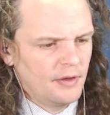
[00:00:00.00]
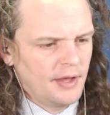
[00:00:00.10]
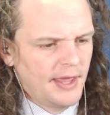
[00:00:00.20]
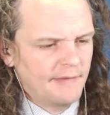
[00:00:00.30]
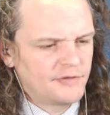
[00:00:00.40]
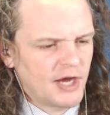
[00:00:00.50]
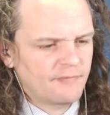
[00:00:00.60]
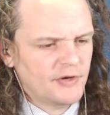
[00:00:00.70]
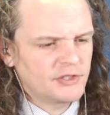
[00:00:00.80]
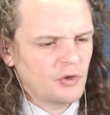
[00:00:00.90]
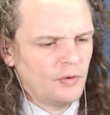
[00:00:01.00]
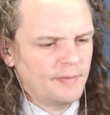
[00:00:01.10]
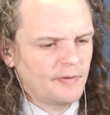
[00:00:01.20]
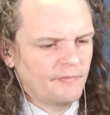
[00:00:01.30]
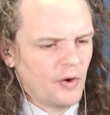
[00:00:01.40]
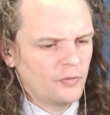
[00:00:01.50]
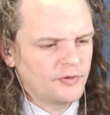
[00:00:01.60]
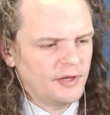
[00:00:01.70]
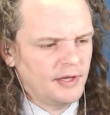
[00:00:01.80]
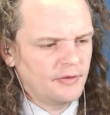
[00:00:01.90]
If Jeffries told him to vote
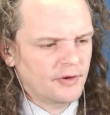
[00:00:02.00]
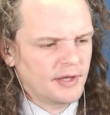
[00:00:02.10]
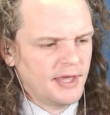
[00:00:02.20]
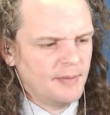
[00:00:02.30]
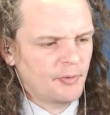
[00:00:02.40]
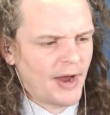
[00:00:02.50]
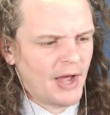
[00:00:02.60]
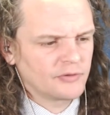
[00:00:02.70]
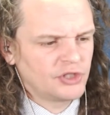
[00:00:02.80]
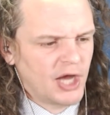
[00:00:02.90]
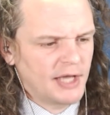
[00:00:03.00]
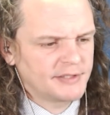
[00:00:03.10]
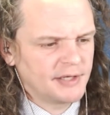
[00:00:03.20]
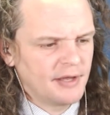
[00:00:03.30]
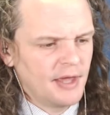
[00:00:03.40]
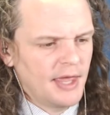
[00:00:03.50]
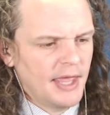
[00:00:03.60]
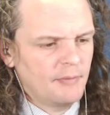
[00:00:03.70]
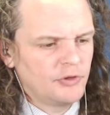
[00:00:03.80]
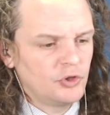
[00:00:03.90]
to either keep or oust Johnson,
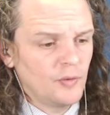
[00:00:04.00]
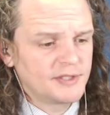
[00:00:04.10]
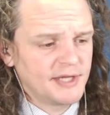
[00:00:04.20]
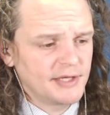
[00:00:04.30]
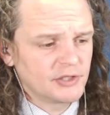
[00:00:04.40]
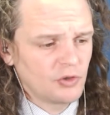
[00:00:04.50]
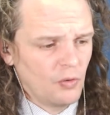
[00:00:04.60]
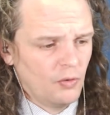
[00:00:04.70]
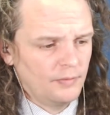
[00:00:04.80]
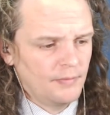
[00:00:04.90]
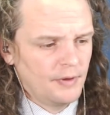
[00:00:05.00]
he would do as he is told.